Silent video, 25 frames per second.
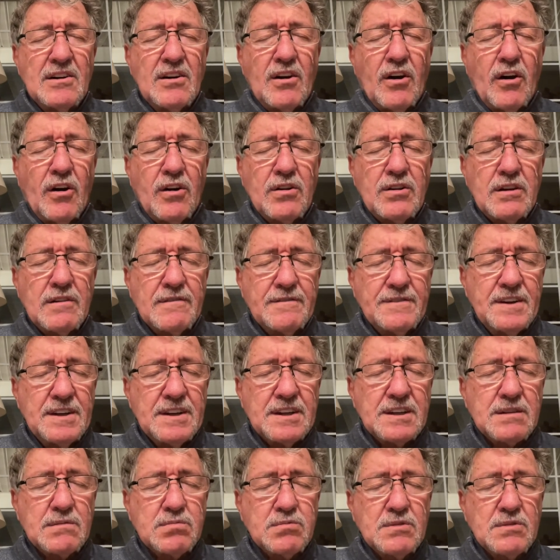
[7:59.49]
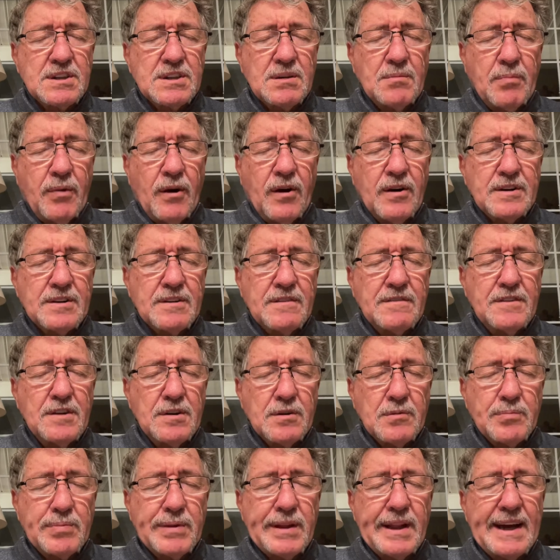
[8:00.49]
all of this a part of
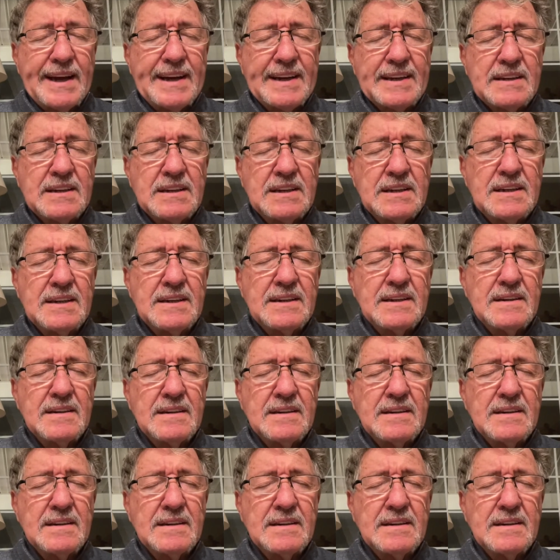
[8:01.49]
your plan,